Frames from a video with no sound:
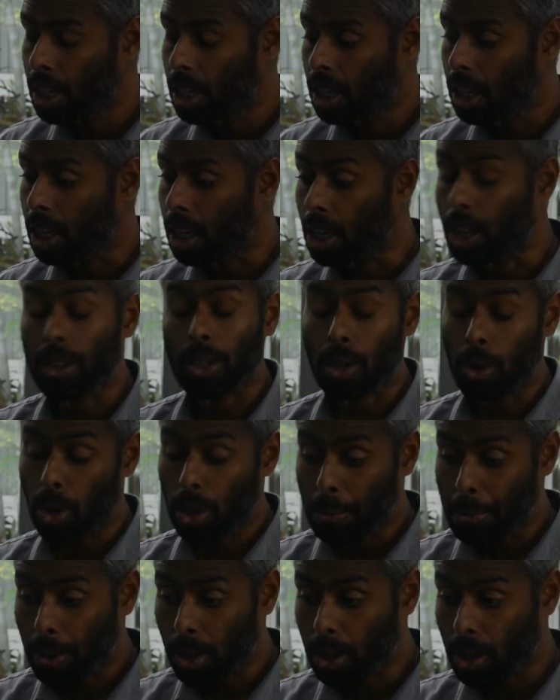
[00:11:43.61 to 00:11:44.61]
uh, the core
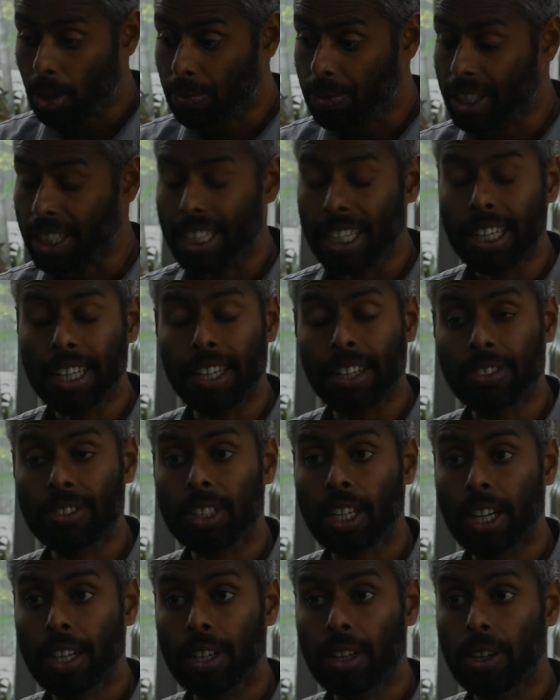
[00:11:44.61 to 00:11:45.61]
part of the Great Lakes
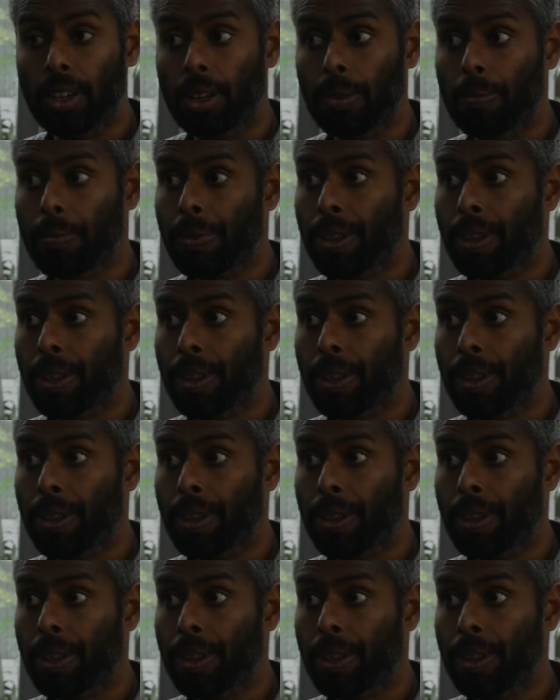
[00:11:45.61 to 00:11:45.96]
curriculum.